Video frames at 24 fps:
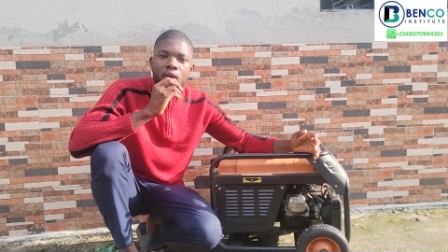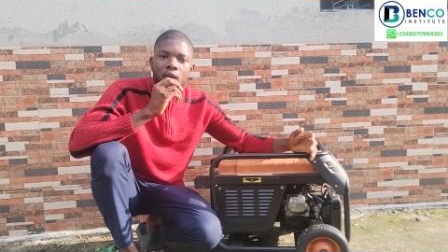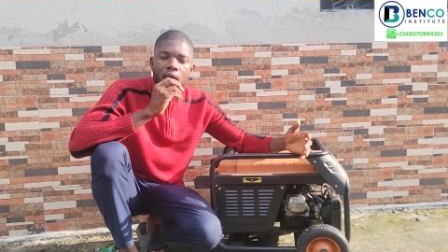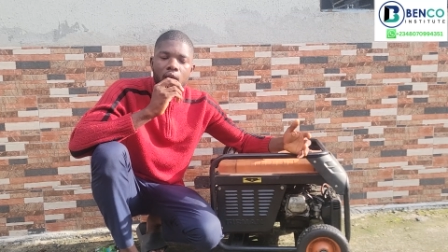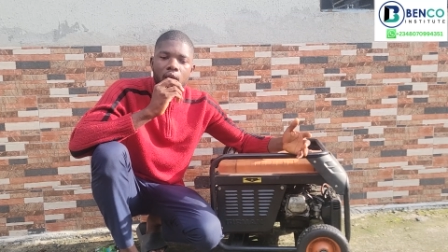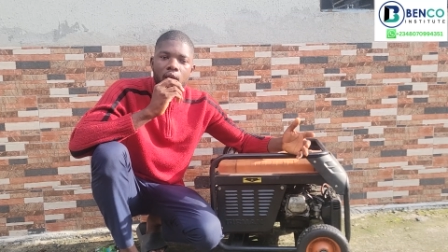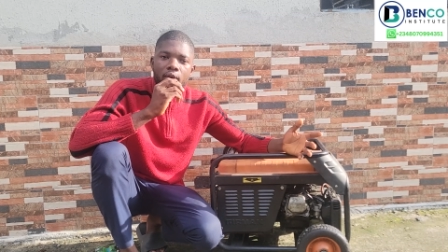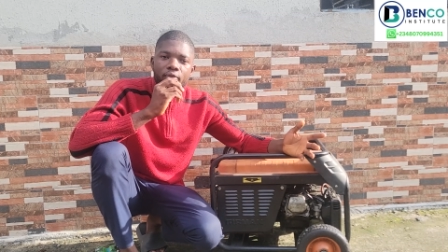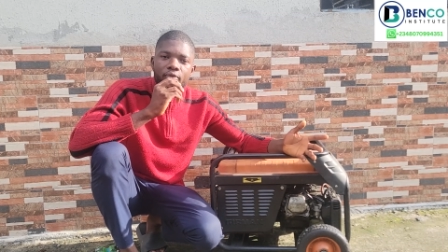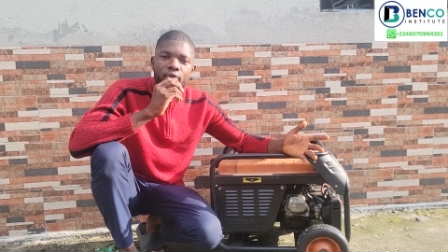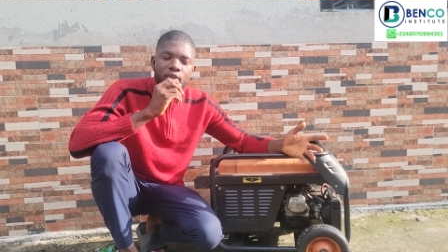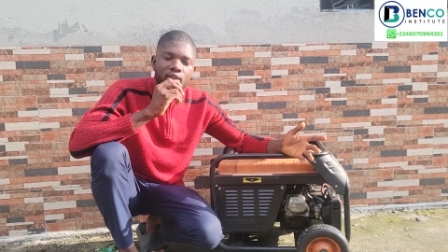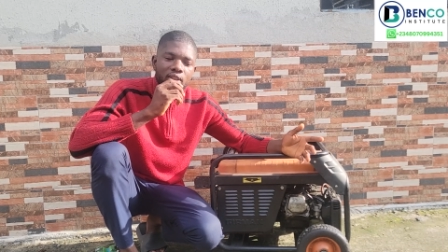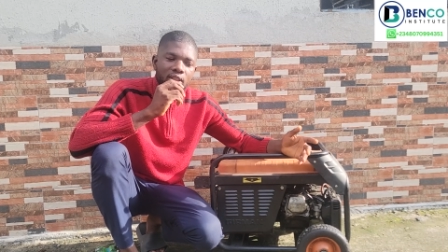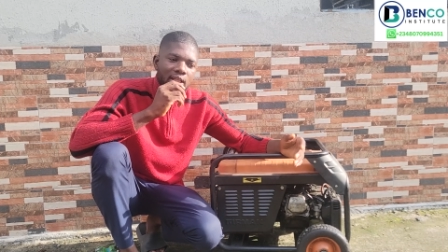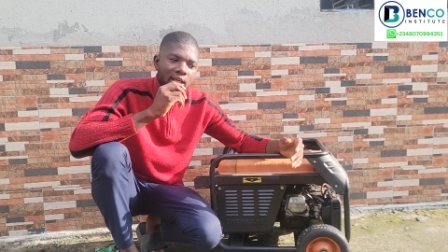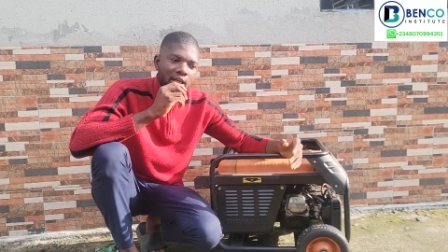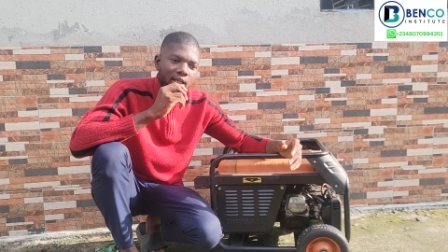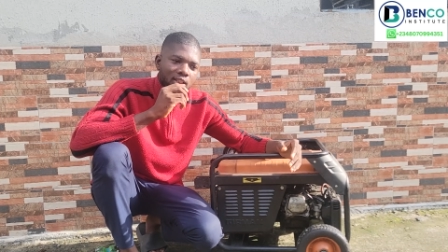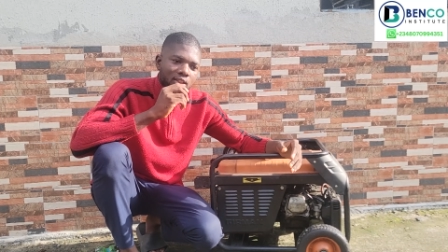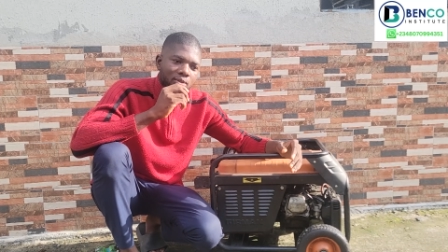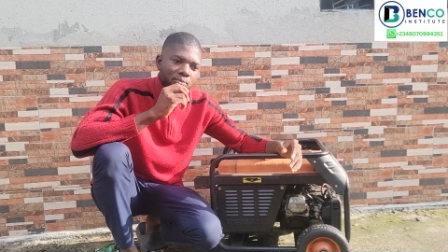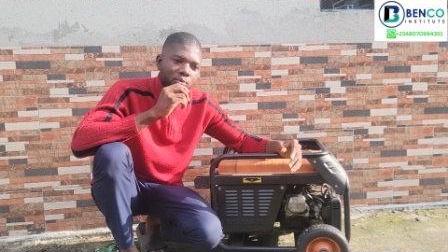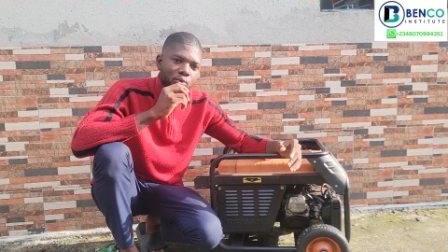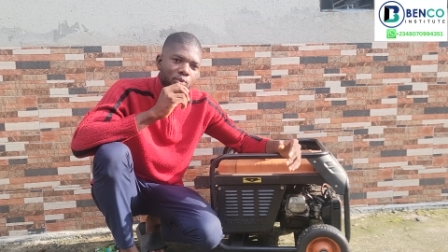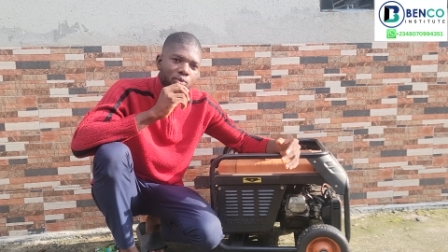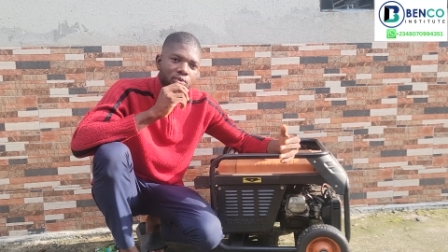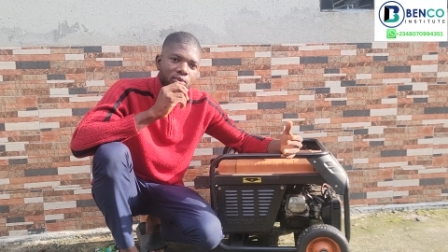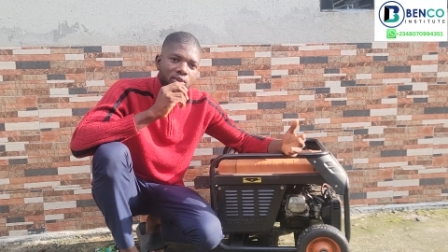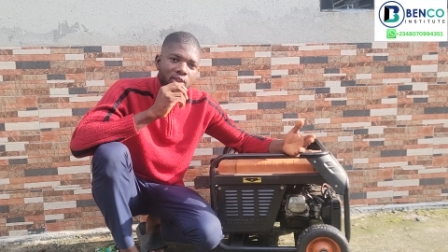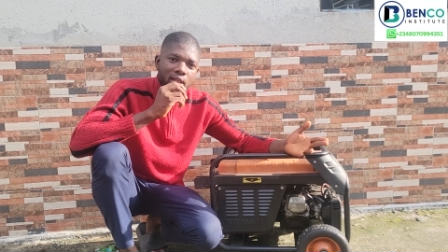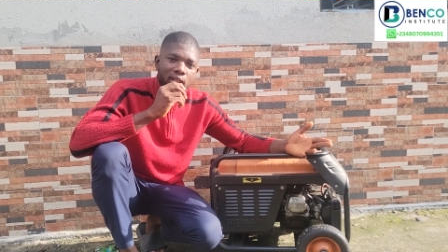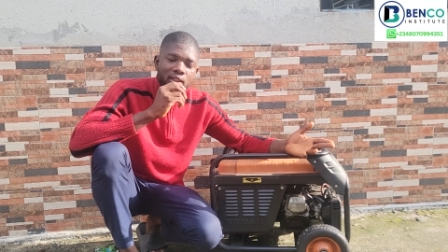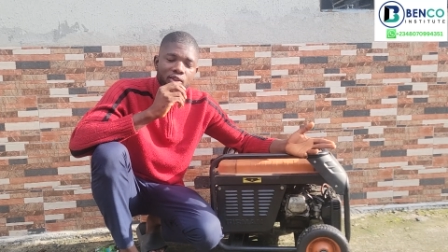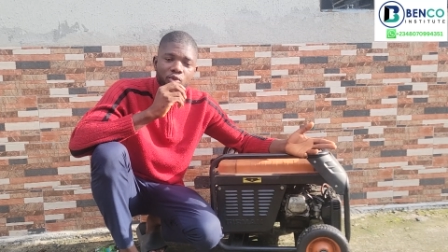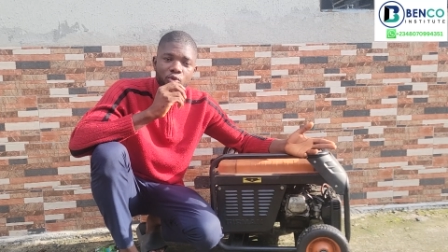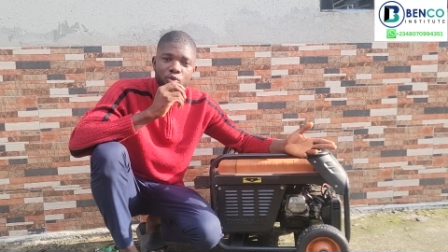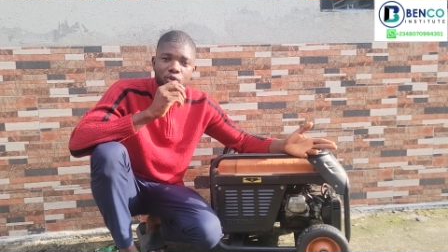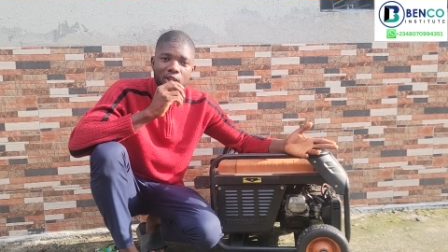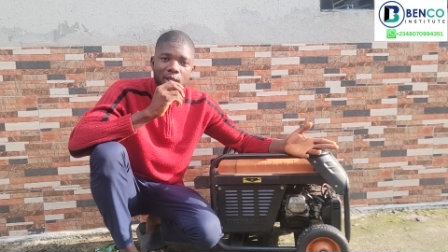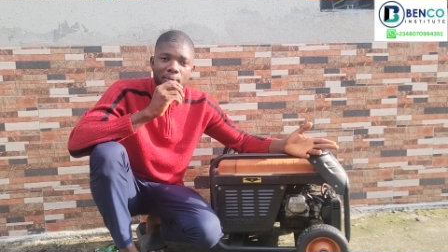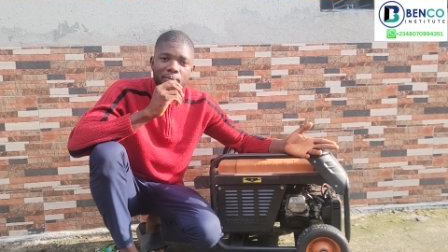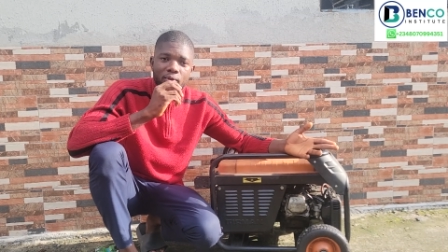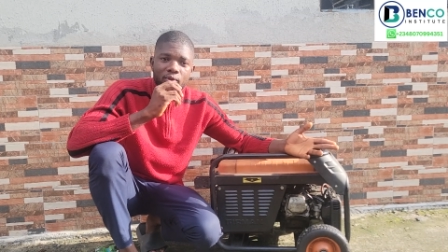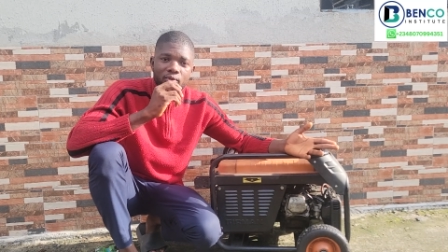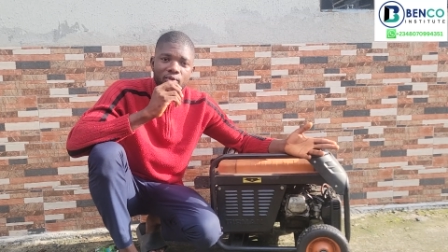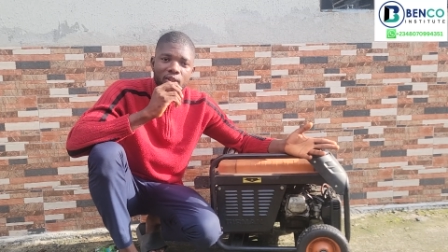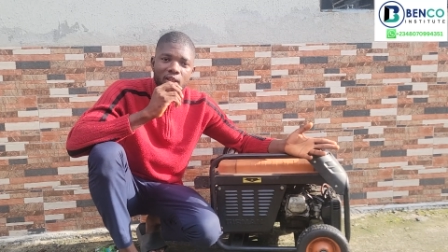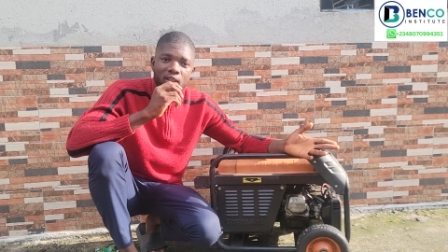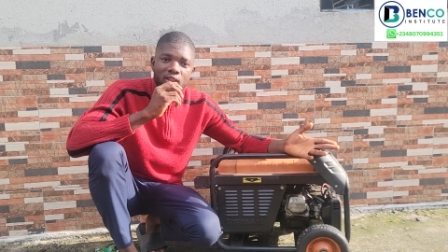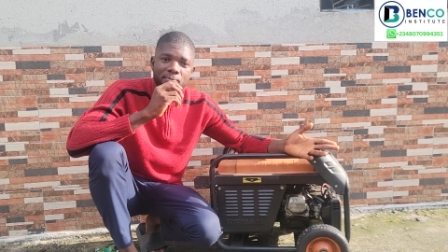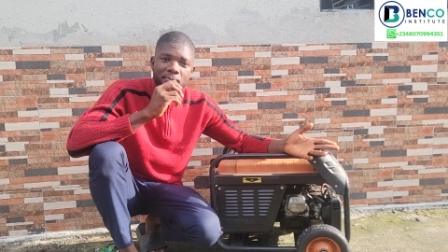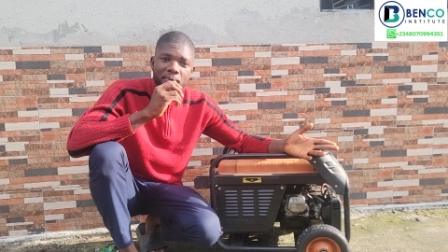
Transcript: Uh, for the gas mode, there are two type of gas.